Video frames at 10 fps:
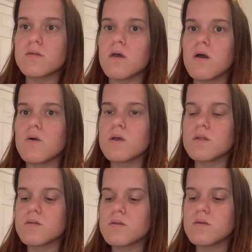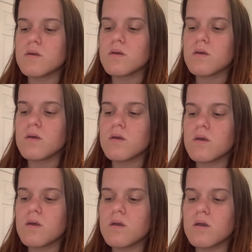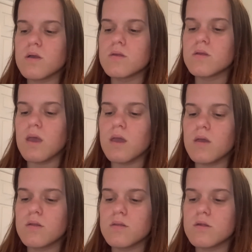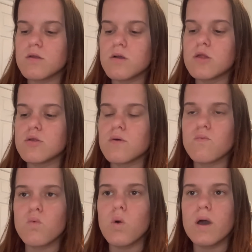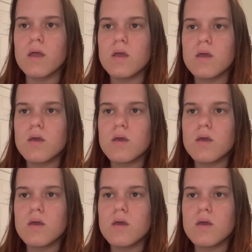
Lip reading: So it's good to take in consideration of what